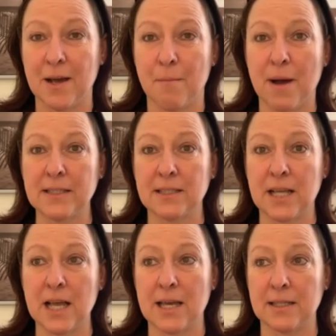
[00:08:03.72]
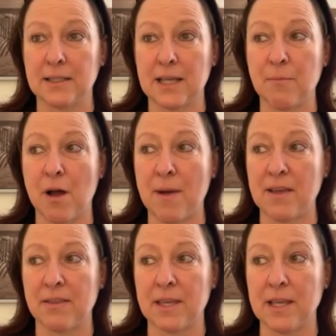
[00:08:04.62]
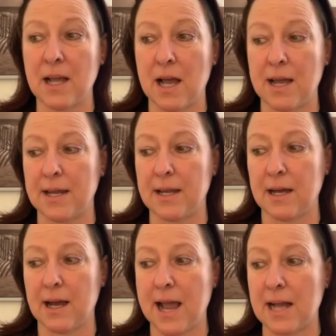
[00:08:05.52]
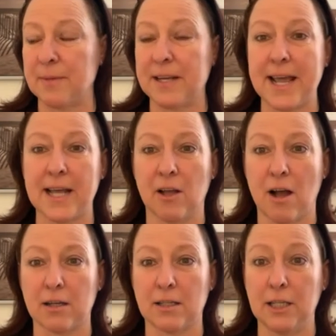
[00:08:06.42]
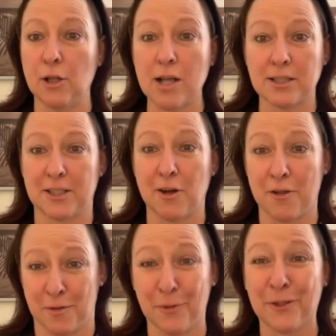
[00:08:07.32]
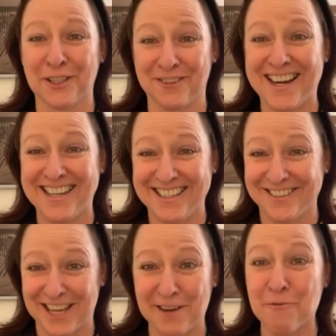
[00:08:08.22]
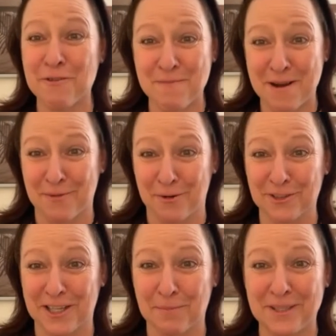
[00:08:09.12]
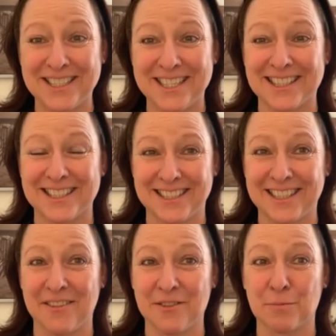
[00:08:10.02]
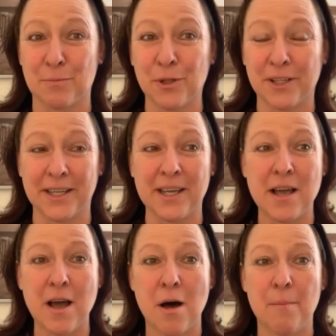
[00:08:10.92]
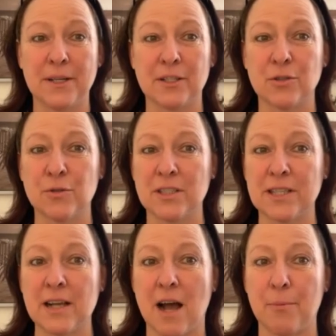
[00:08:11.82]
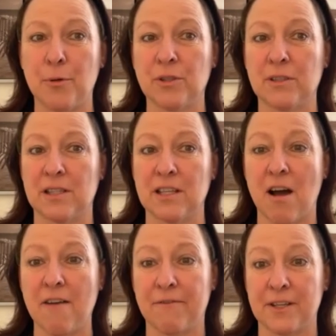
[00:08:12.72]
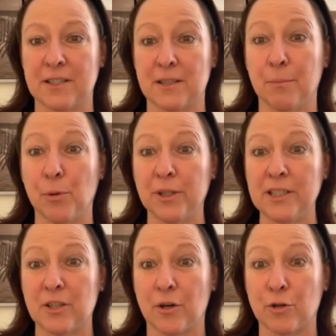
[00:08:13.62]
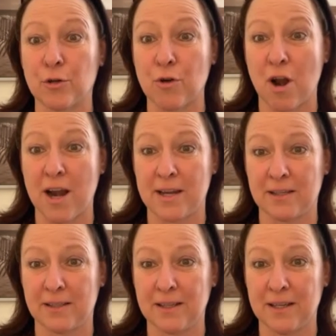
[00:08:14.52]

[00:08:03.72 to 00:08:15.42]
my son said, Mom, I think I had him in a headlock. He lost it on the bully, right? Because I don't remember. It was like PTSD on this bully. But as soon as they got pulled into the office, the bully started crying